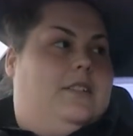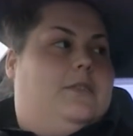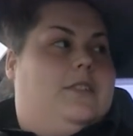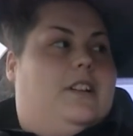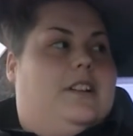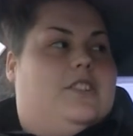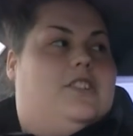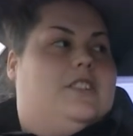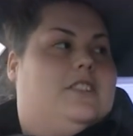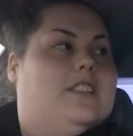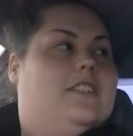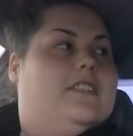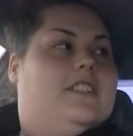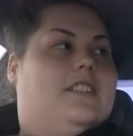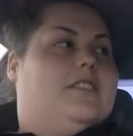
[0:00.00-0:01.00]
we're just
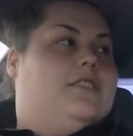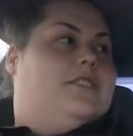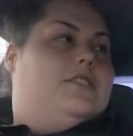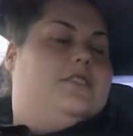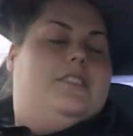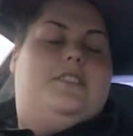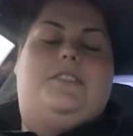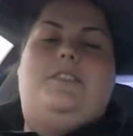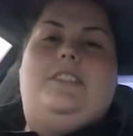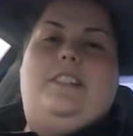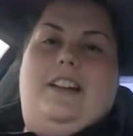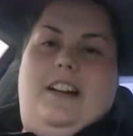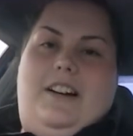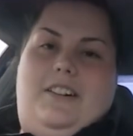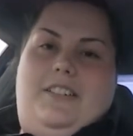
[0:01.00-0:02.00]
leaving the grocery store
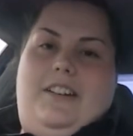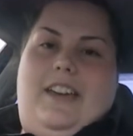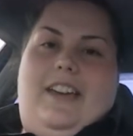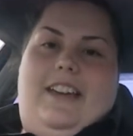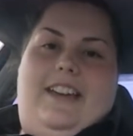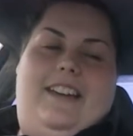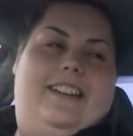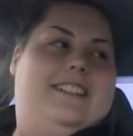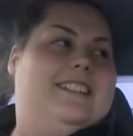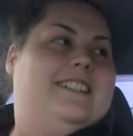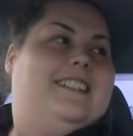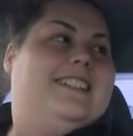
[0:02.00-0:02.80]
now, and